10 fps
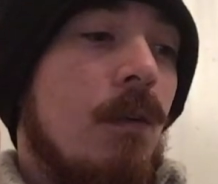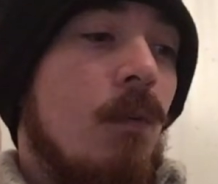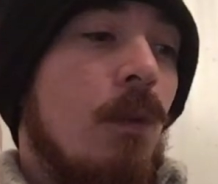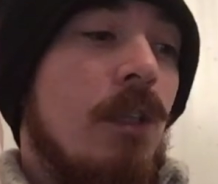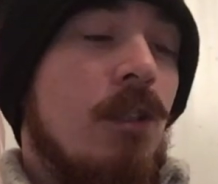
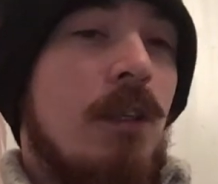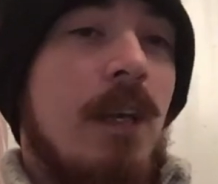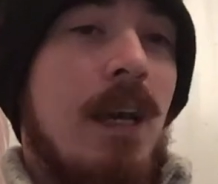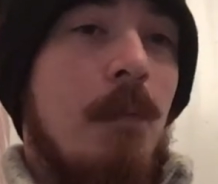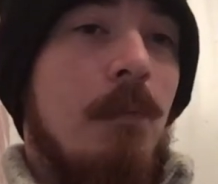religion
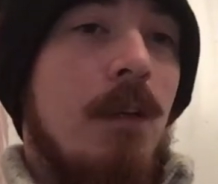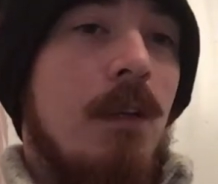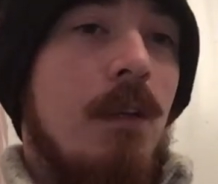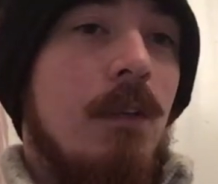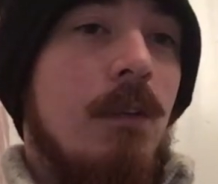can
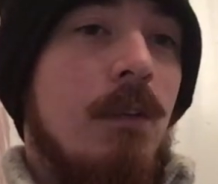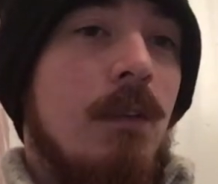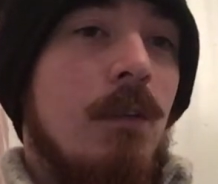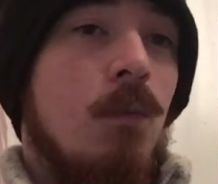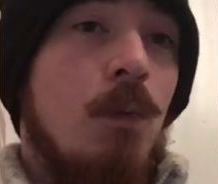be
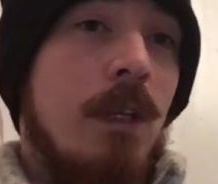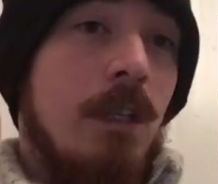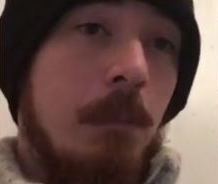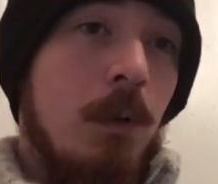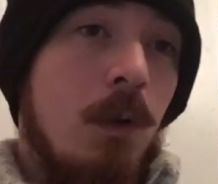read in
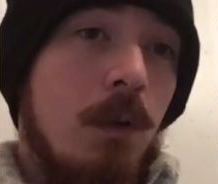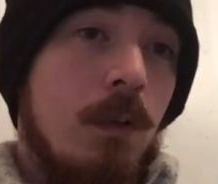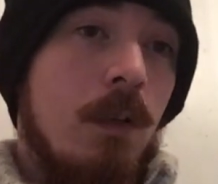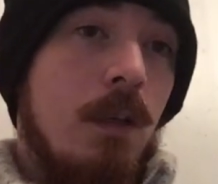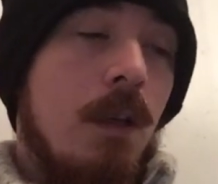a book,
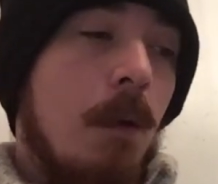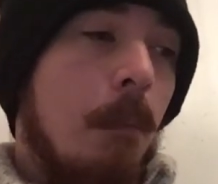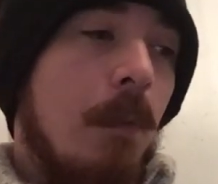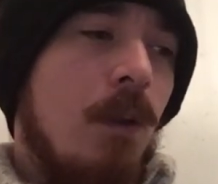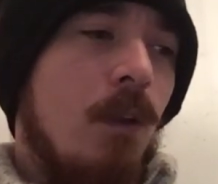
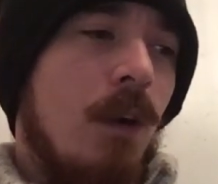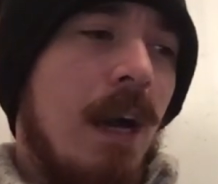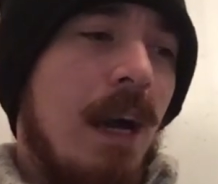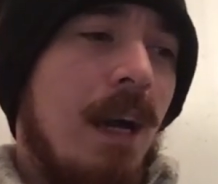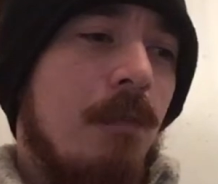but not
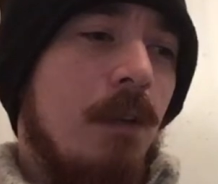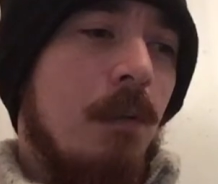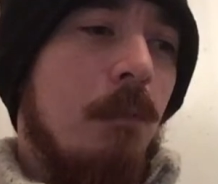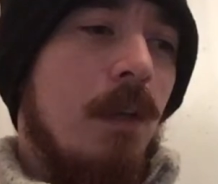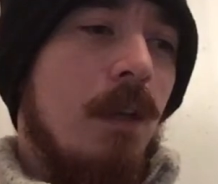have
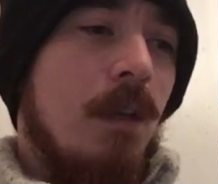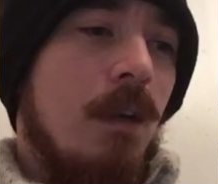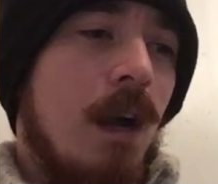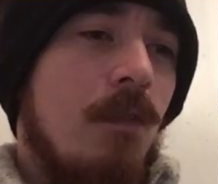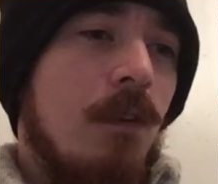it be
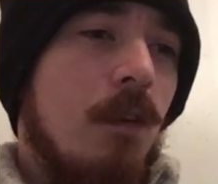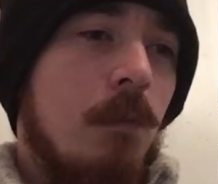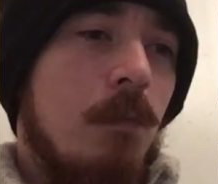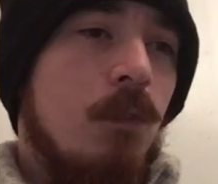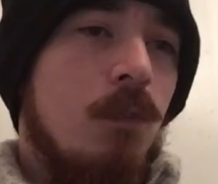either
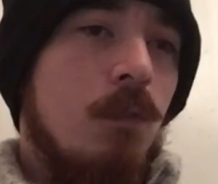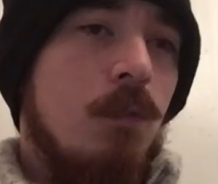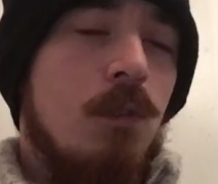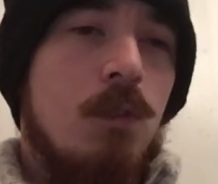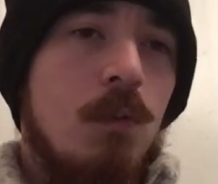
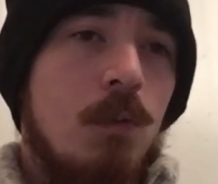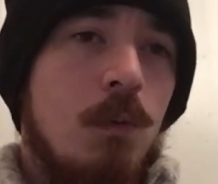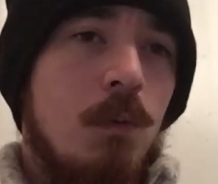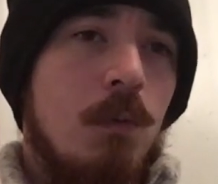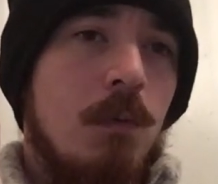
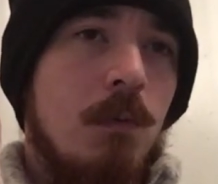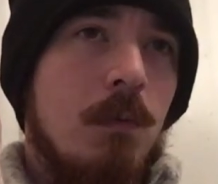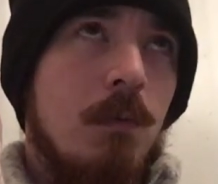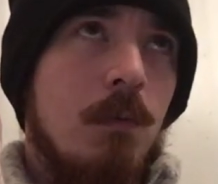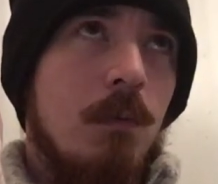too
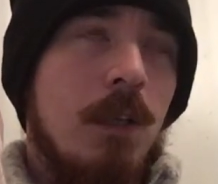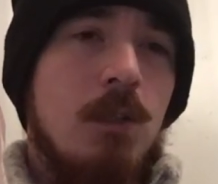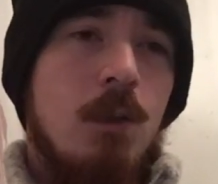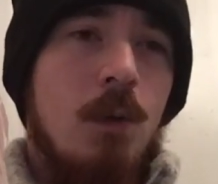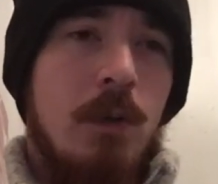
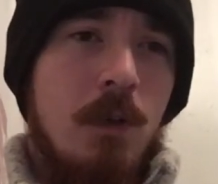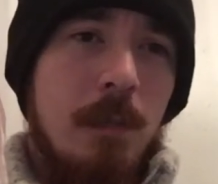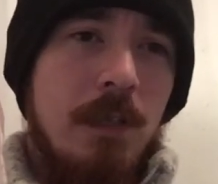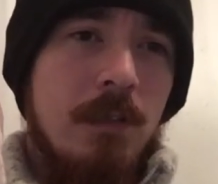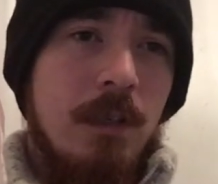lectorial,
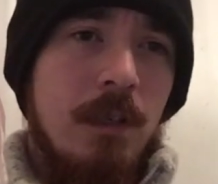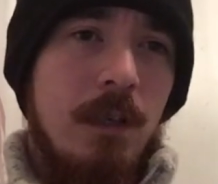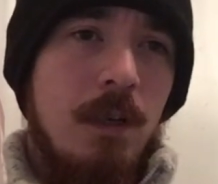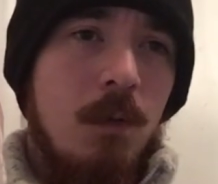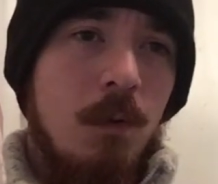
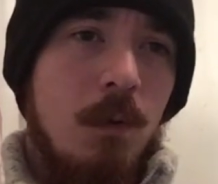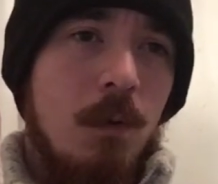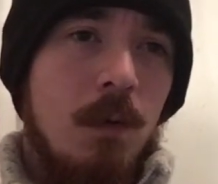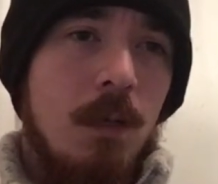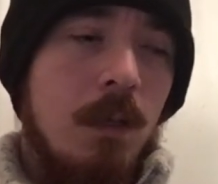basically,
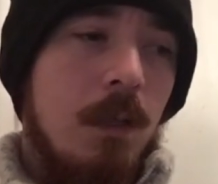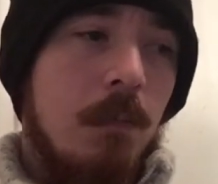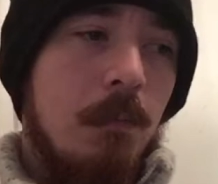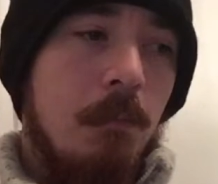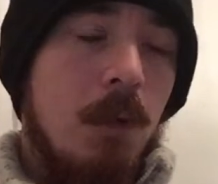or
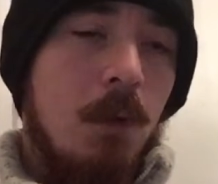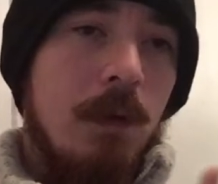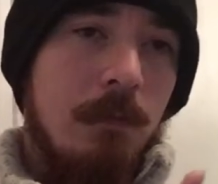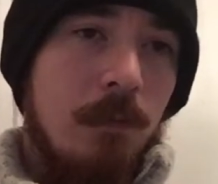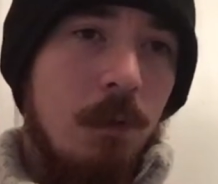
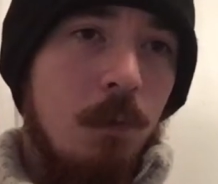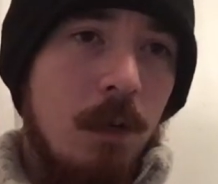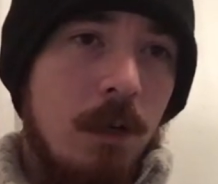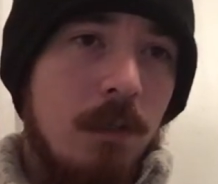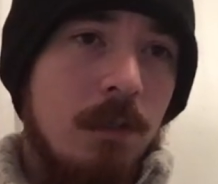boring through
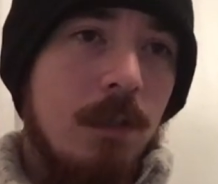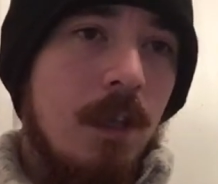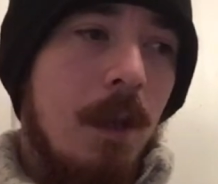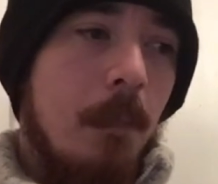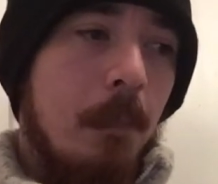words.
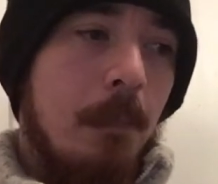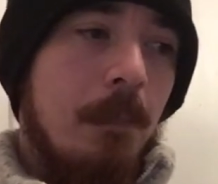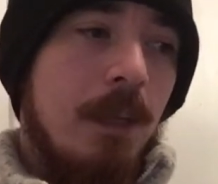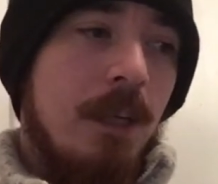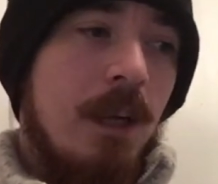
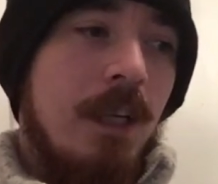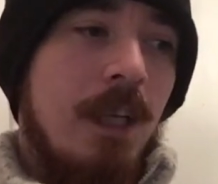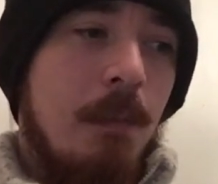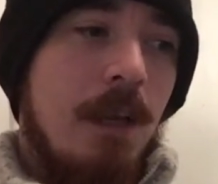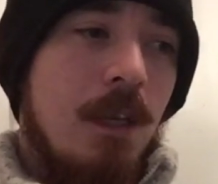They kind of
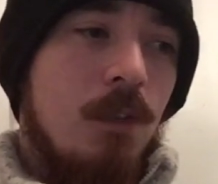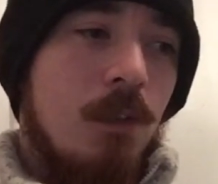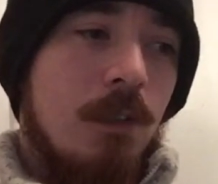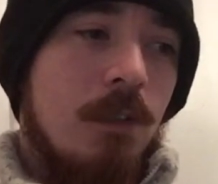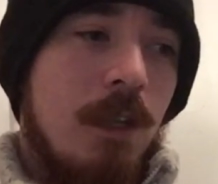keep it
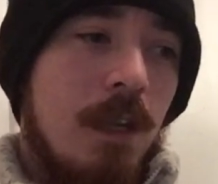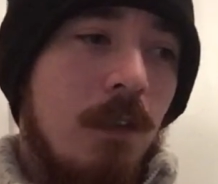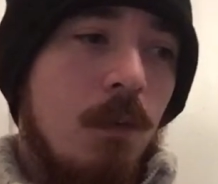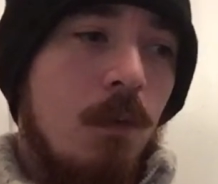interesting